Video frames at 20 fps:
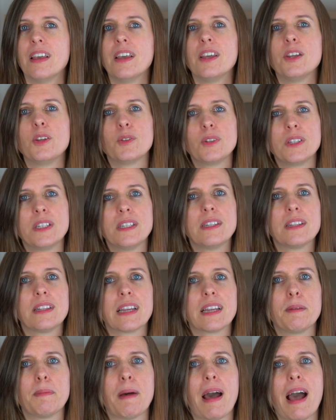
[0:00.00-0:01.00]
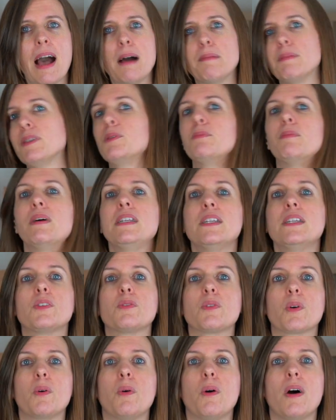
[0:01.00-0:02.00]
You'll need to think about how much money
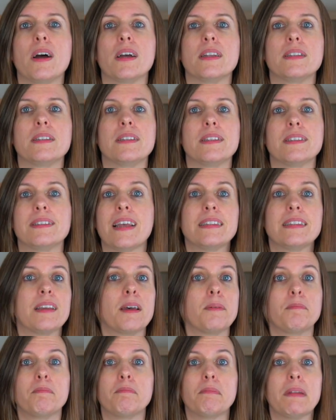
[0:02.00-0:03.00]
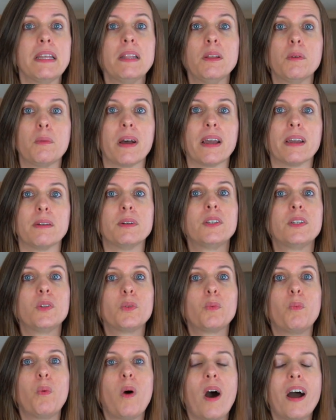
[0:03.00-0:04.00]
is required to set up either way, which
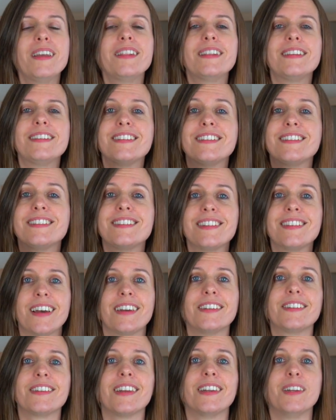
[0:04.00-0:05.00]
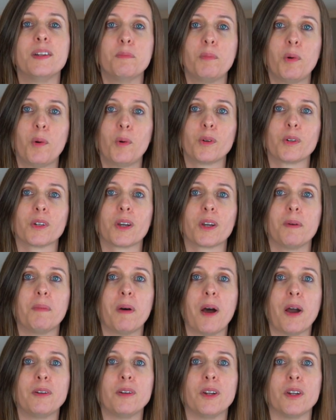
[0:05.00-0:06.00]
is why this is such an important
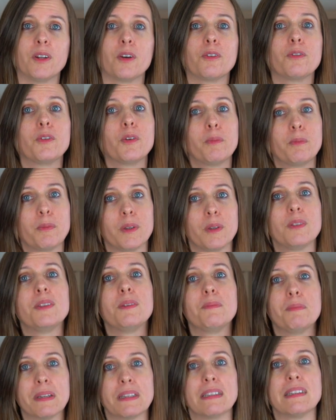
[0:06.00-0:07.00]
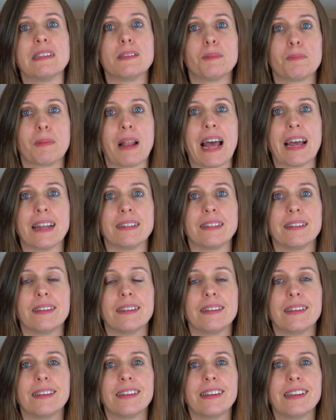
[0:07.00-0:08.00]
component of your beauty business plan.
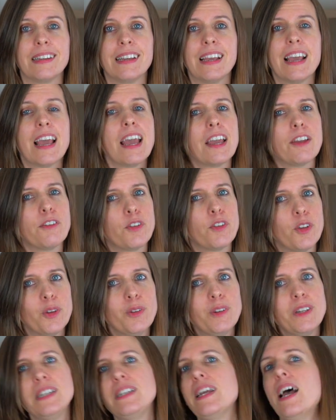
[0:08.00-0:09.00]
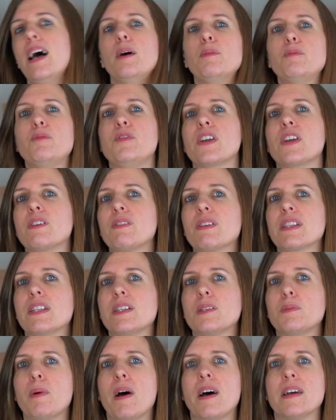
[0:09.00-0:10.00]
If you need help figuring
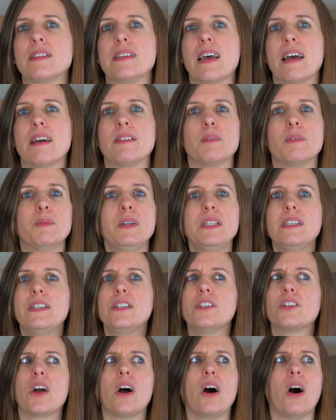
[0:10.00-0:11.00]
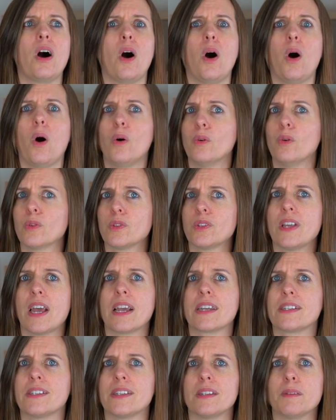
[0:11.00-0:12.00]
this part out, then we teach a whole
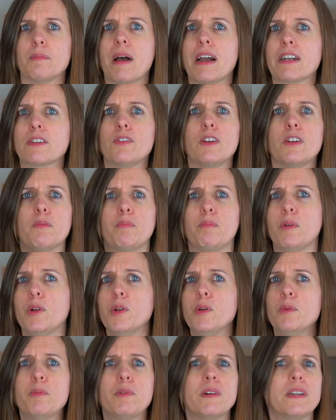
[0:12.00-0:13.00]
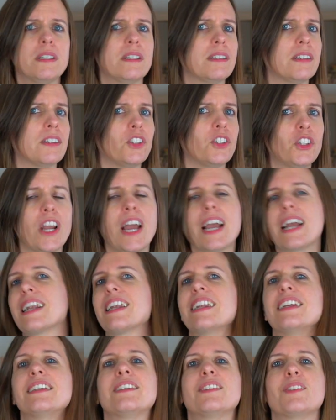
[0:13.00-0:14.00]
section packed full of blueprints and
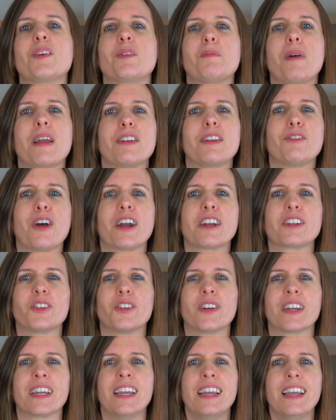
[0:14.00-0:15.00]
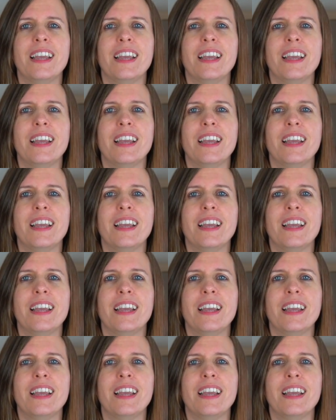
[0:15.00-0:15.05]
checklists on manufacturing